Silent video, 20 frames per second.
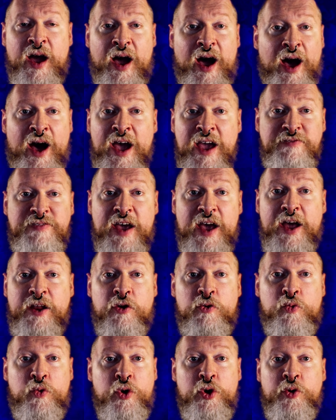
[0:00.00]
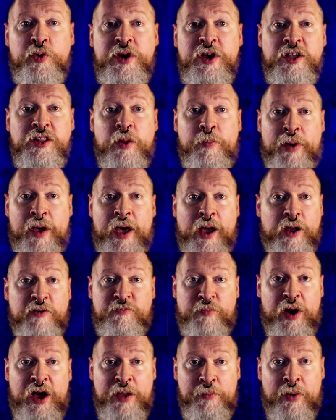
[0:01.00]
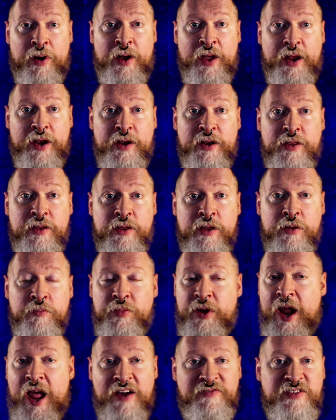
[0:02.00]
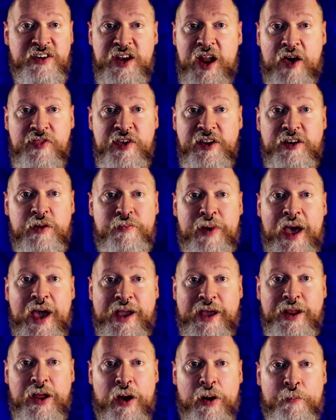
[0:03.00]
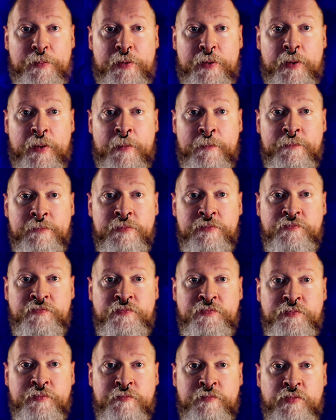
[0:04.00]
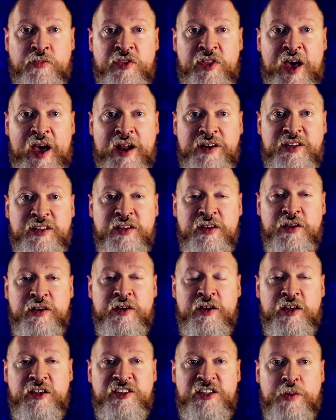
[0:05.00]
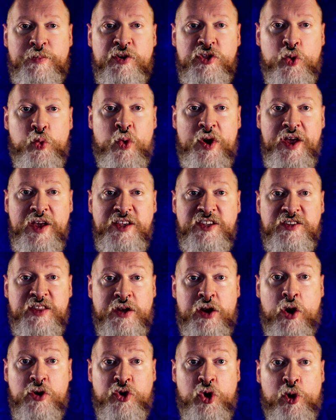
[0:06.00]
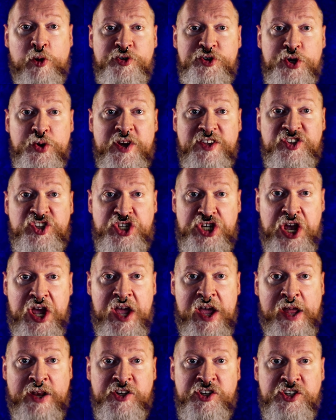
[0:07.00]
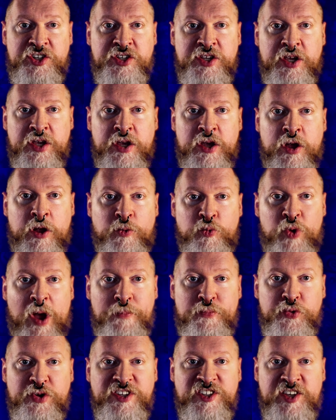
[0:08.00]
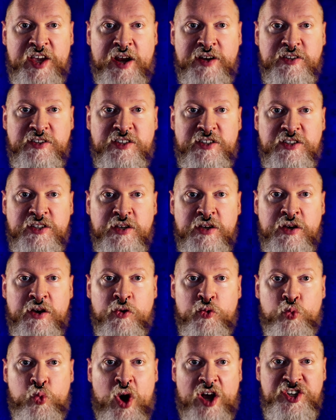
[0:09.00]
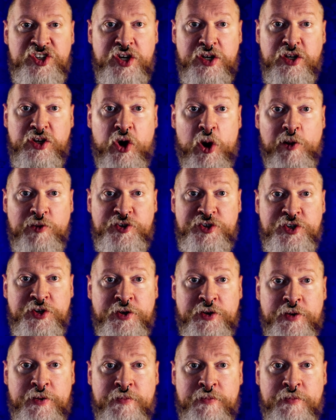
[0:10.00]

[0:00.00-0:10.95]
I've had a worry in the back of my mind, but I have nothing to back it up, that some of the ways that our culture has changed represents Russian culture.